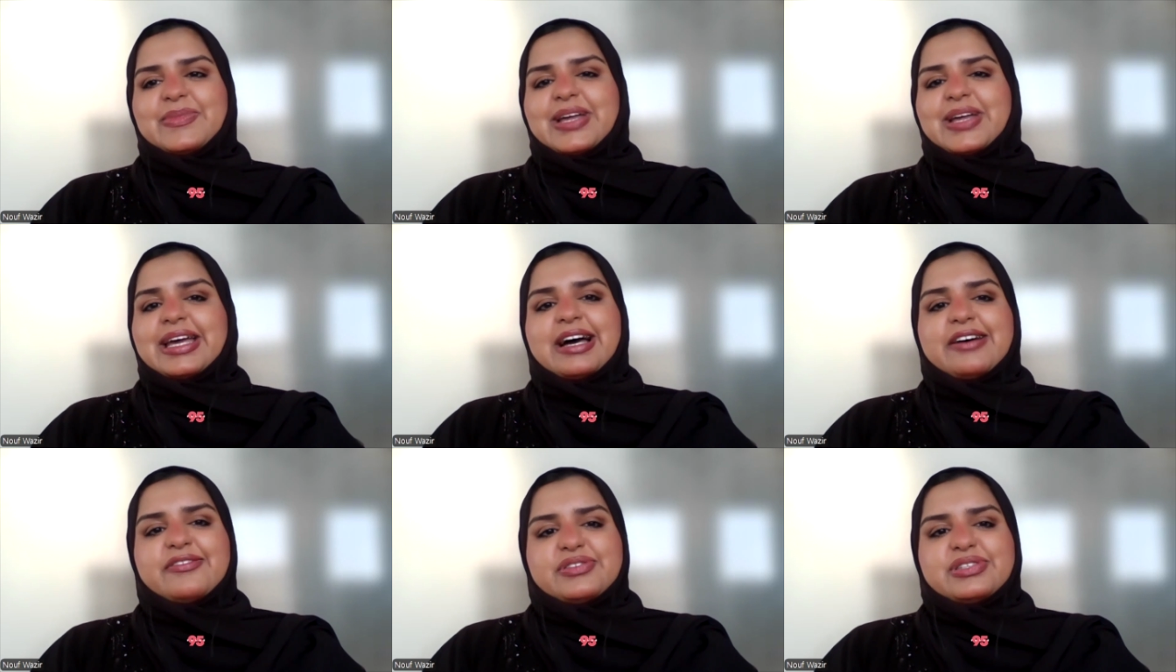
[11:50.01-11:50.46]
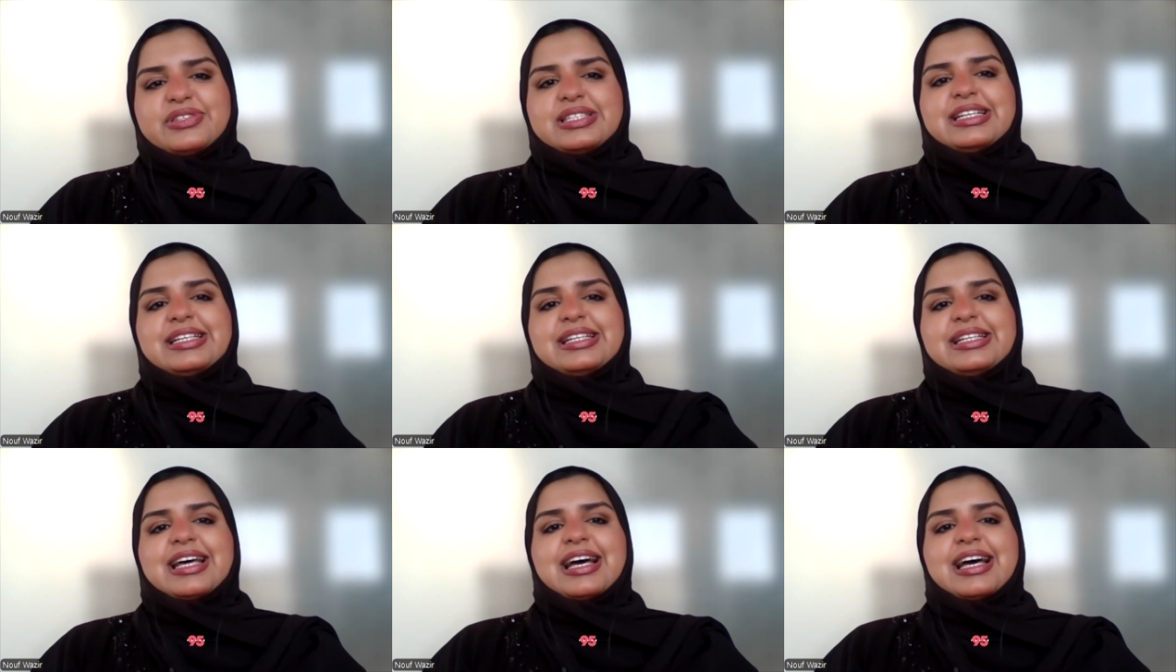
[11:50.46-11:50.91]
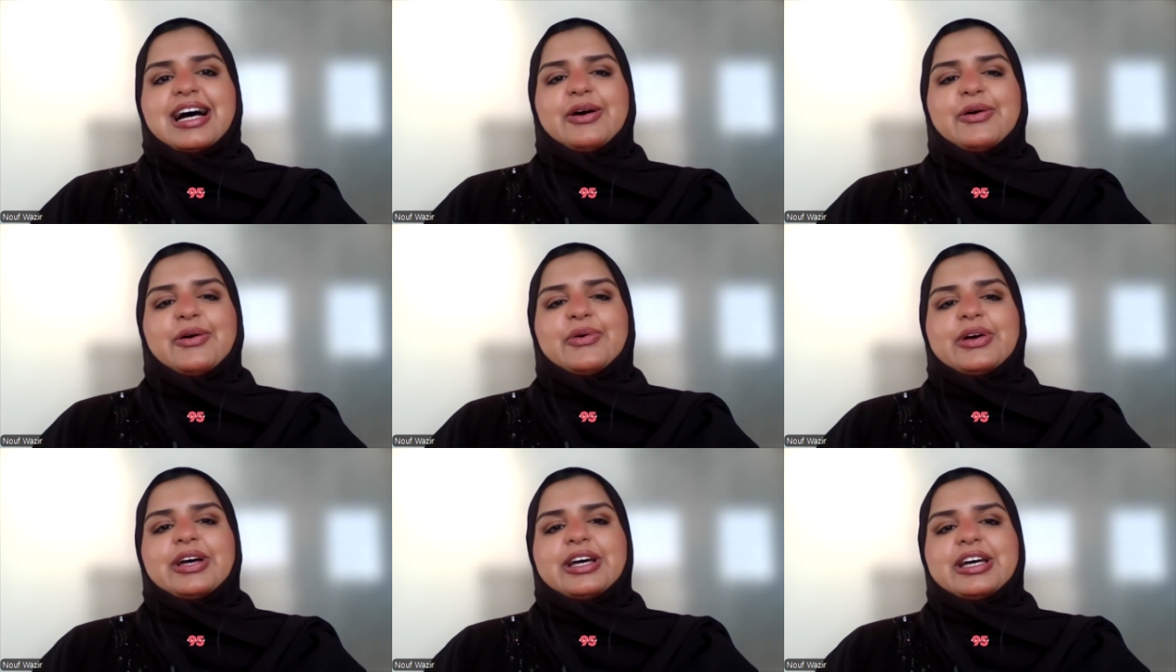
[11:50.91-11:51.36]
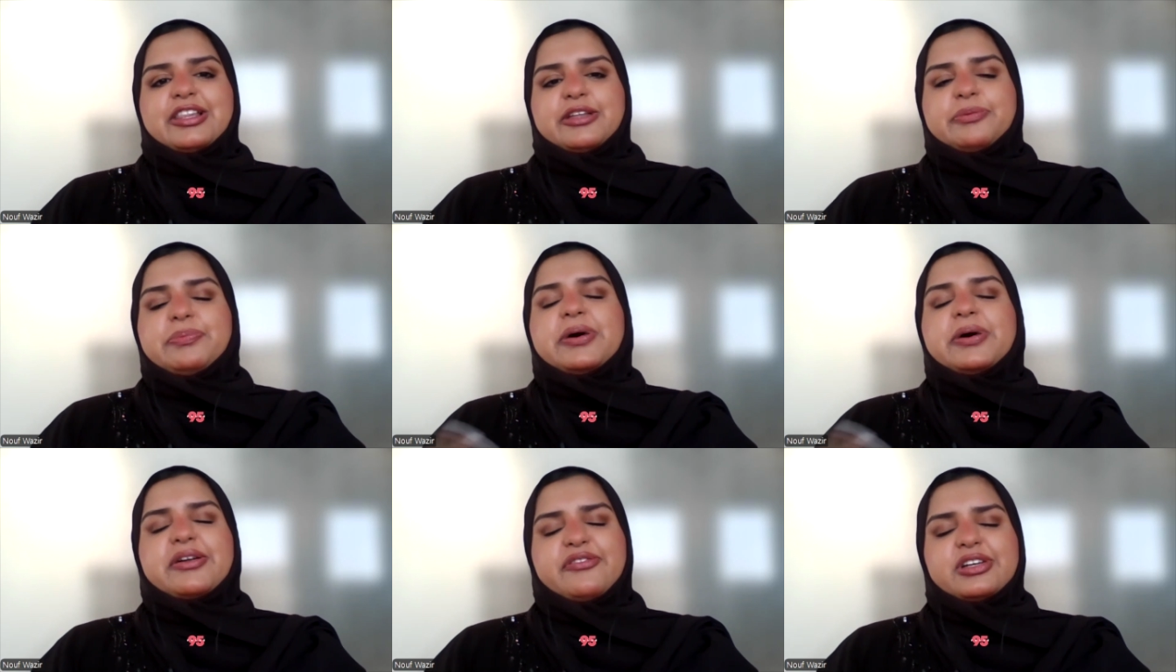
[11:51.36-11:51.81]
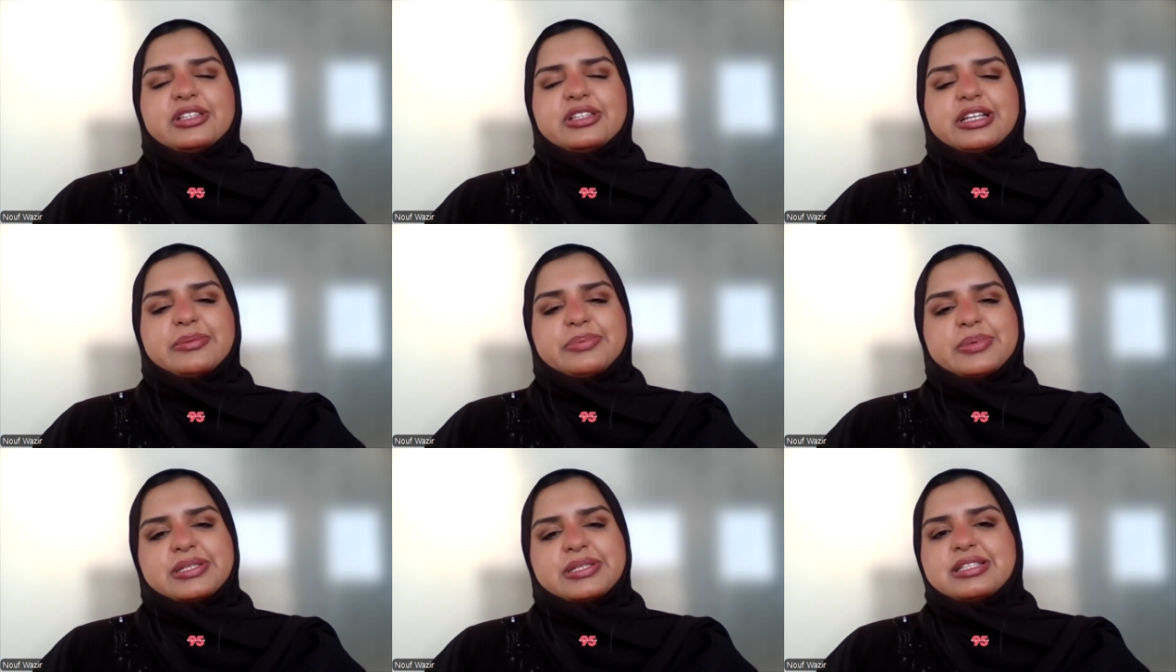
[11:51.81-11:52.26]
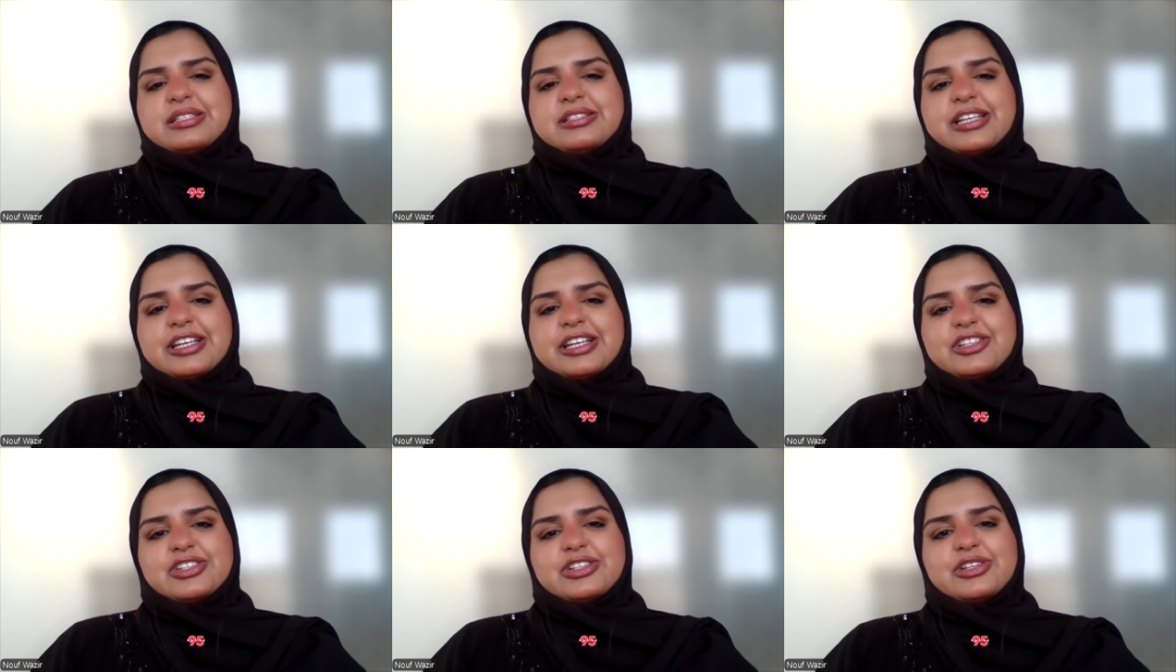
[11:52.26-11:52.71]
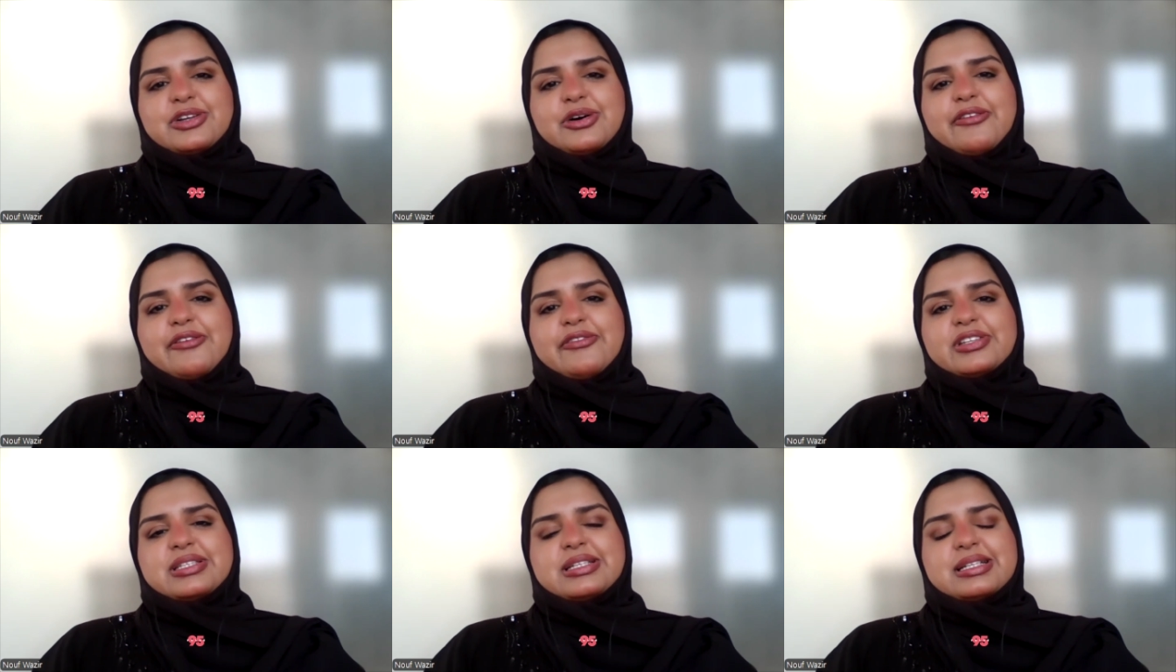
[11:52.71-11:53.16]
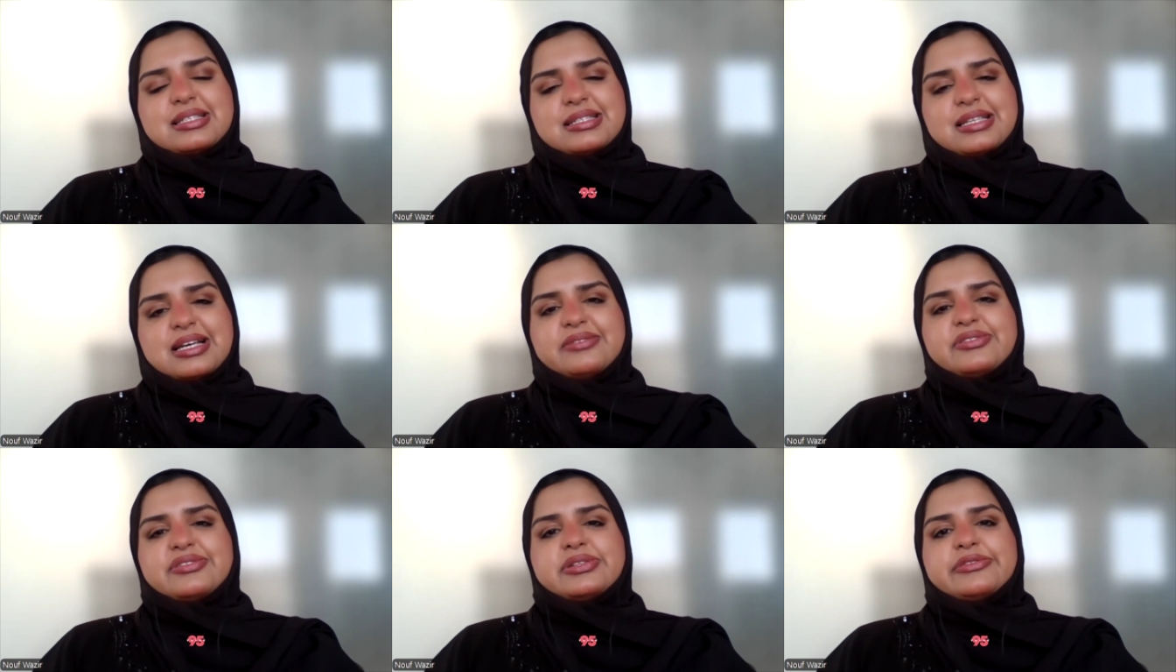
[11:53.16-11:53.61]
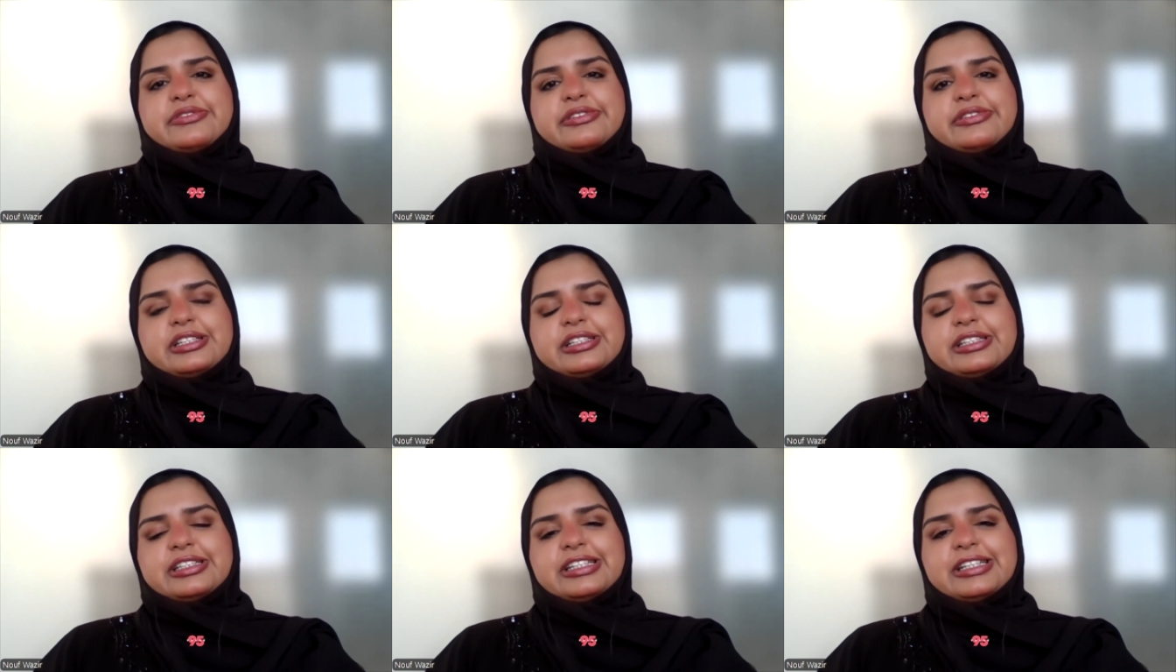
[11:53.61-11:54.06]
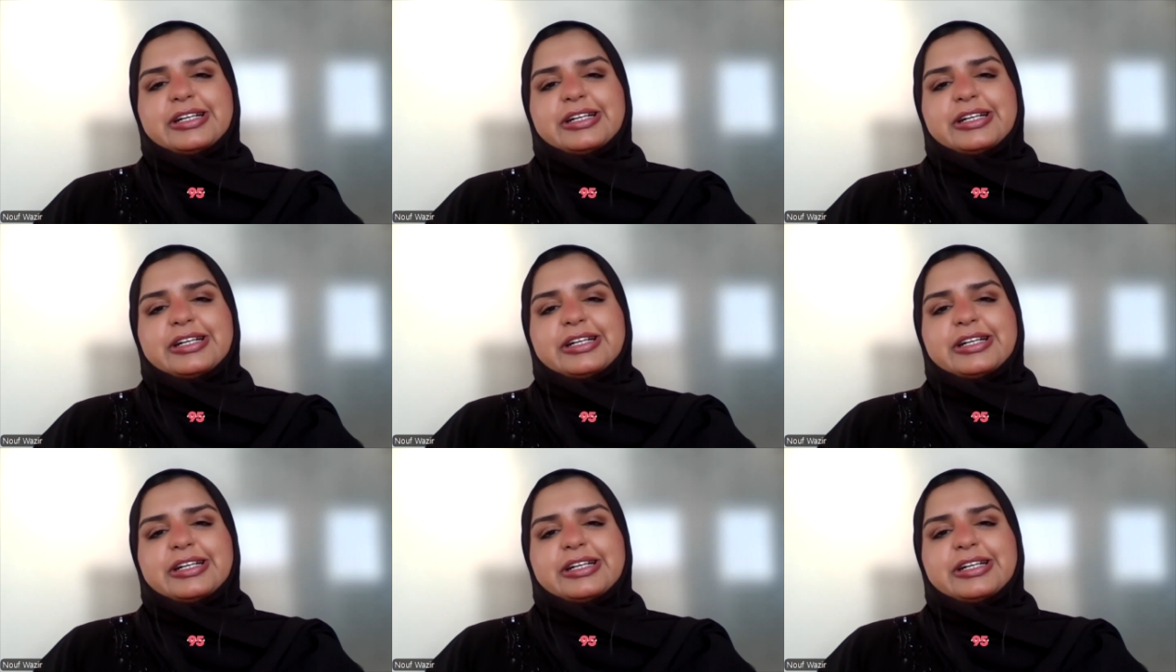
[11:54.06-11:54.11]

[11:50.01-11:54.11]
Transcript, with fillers: I have seen how the perfect representation of a successful